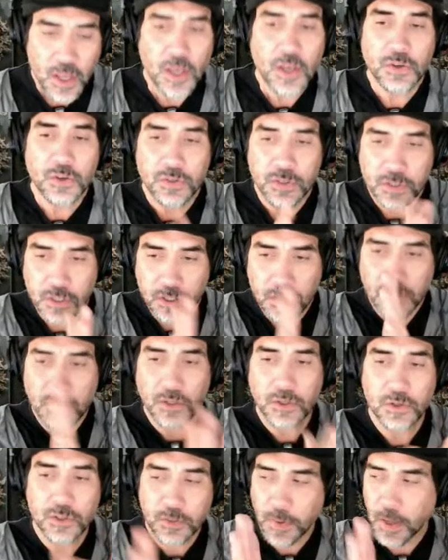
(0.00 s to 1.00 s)
you still
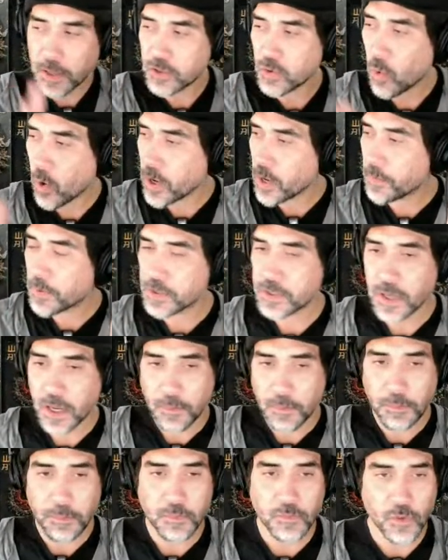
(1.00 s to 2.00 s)
lose about 20% of
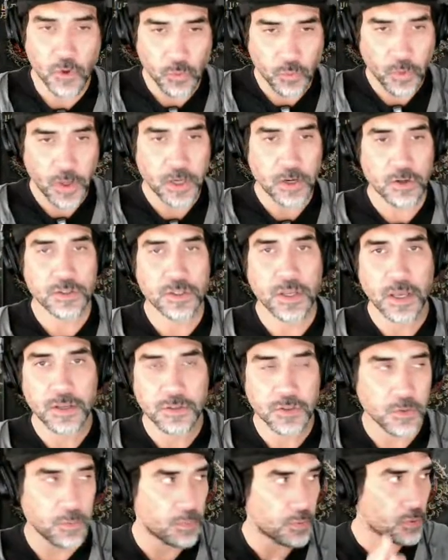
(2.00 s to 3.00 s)
your readers as
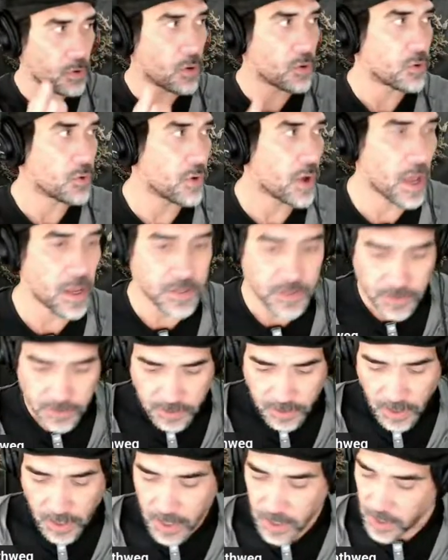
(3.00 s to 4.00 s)
you progress.
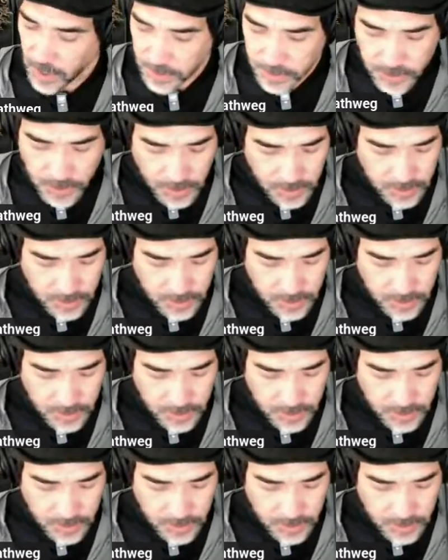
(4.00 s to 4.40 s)
It's just